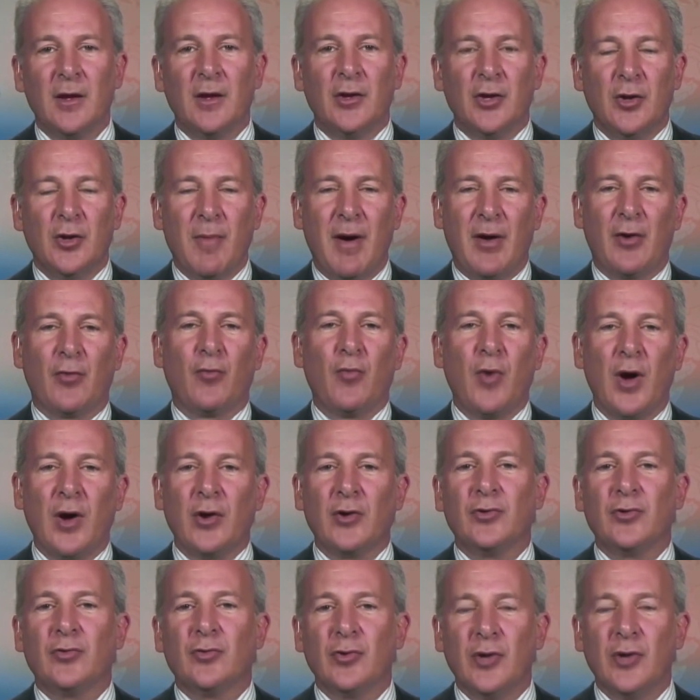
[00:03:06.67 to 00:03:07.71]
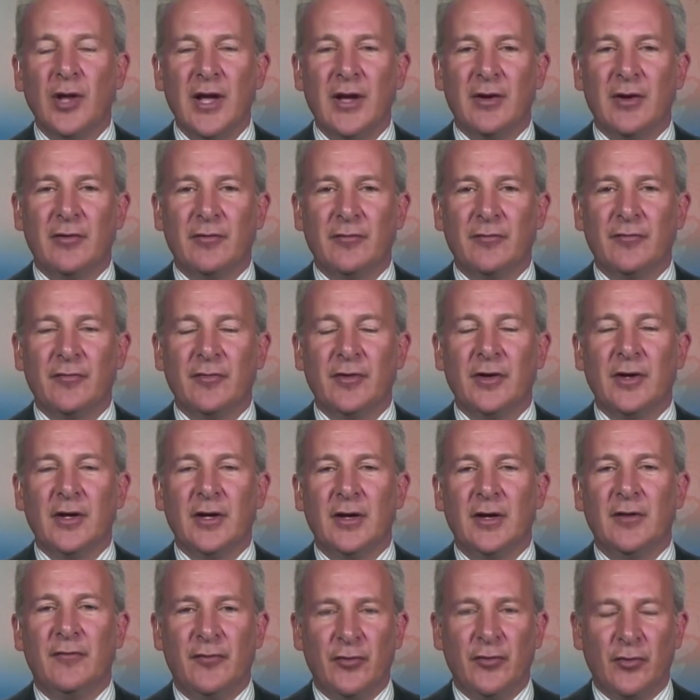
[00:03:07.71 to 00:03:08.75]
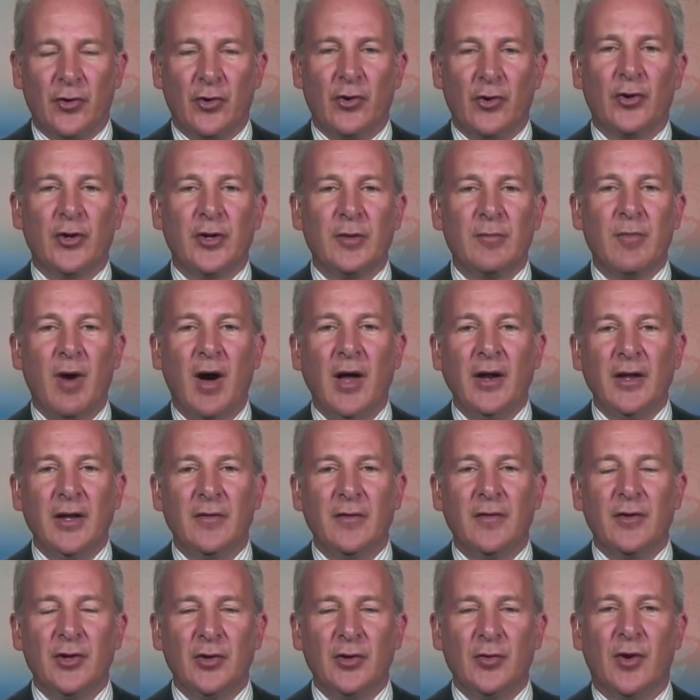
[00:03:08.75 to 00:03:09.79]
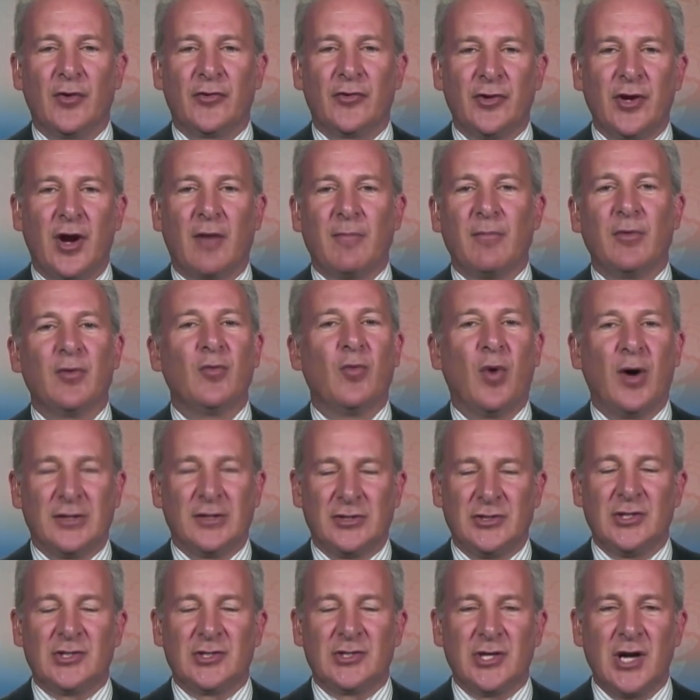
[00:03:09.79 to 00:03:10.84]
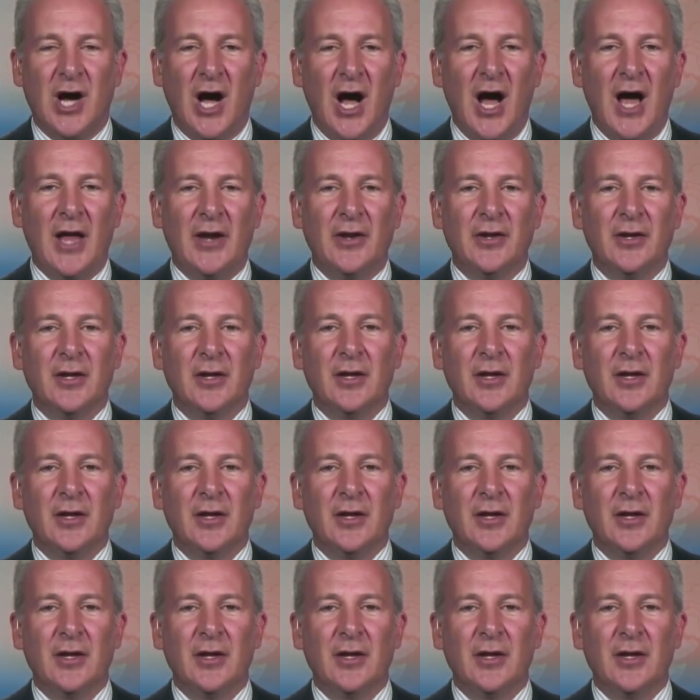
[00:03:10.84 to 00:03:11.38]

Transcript: no matter where you live, if you're earning money, the U.S. government wants its cut.